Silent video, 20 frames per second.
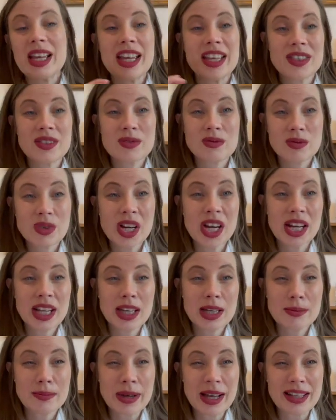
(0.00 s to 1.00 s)
It's really
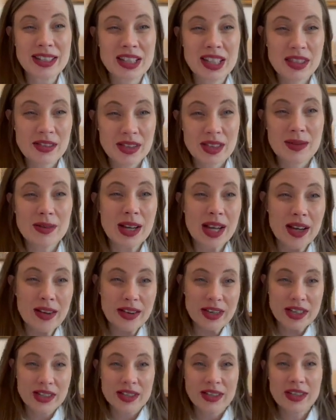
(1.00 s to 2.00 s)
competitive as well,
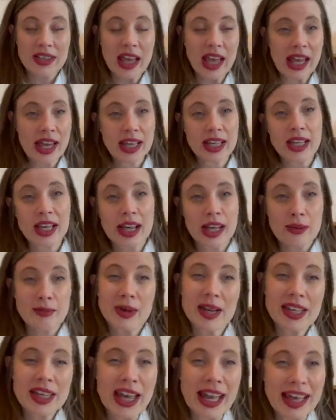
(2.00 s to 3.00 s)
I should say. Um,
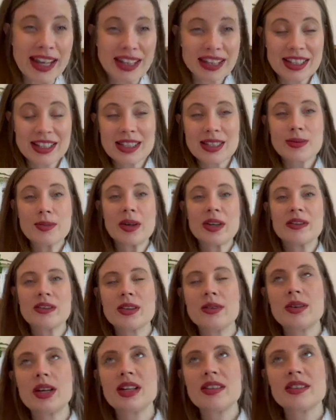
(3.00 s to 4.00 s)
again, this is one of
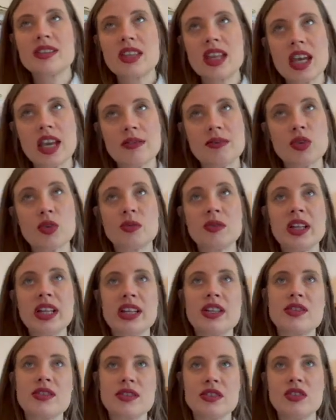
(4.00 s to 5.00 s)
the ones that if you're really
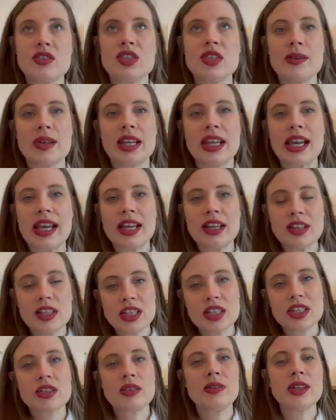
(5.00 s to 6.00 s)
interested in doing it, you
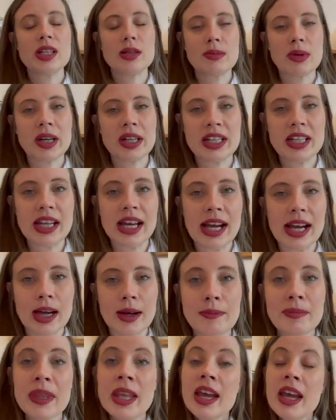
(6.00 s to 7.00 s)
need to read up on it
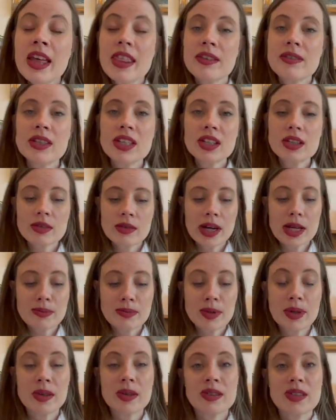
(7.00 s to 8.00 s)
now. There is a great
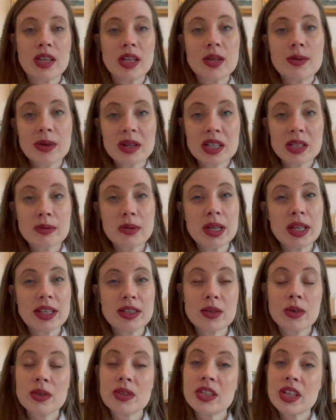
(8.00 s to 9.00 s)
book, So You Want to Be, it's
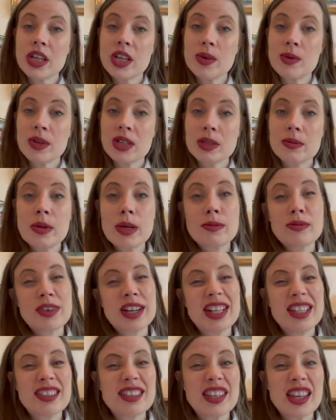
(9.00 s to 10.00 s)
called So You Want to Be a
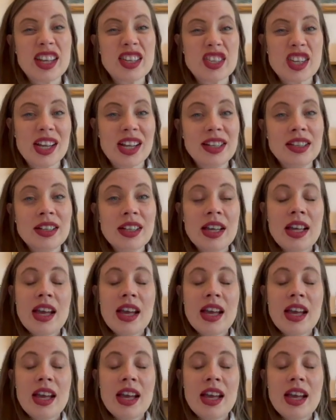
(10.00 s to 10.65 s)
Brain Surgeon.